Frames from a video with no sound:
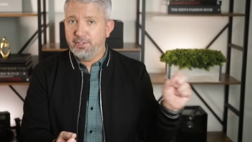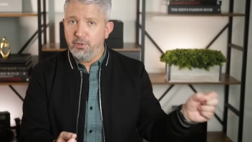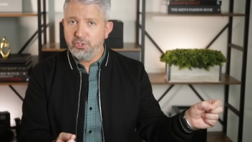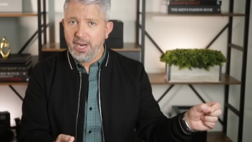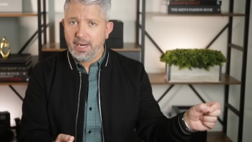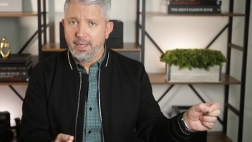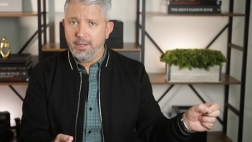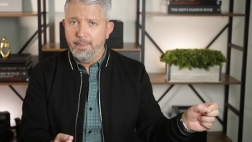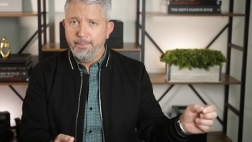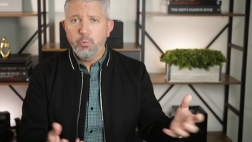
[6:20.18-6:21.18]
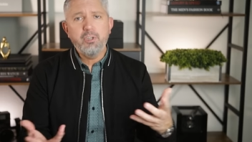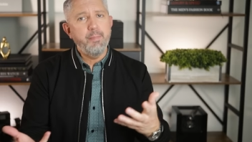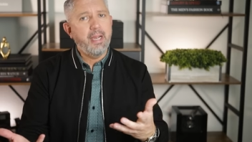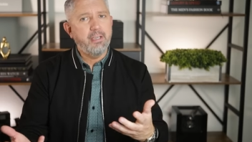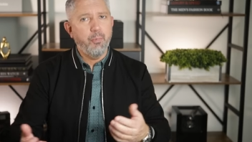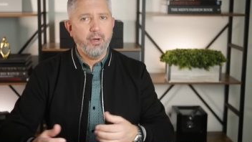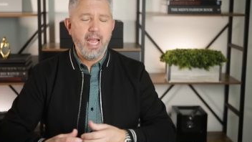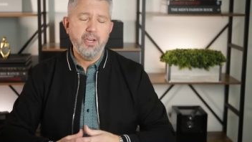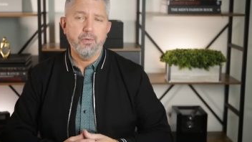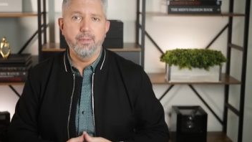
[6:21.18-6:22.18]
a suit jacket, which makes it more
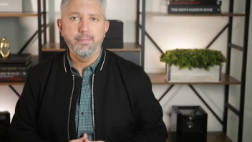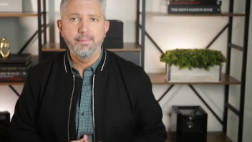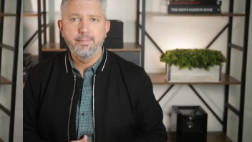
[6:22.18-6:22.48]
casual.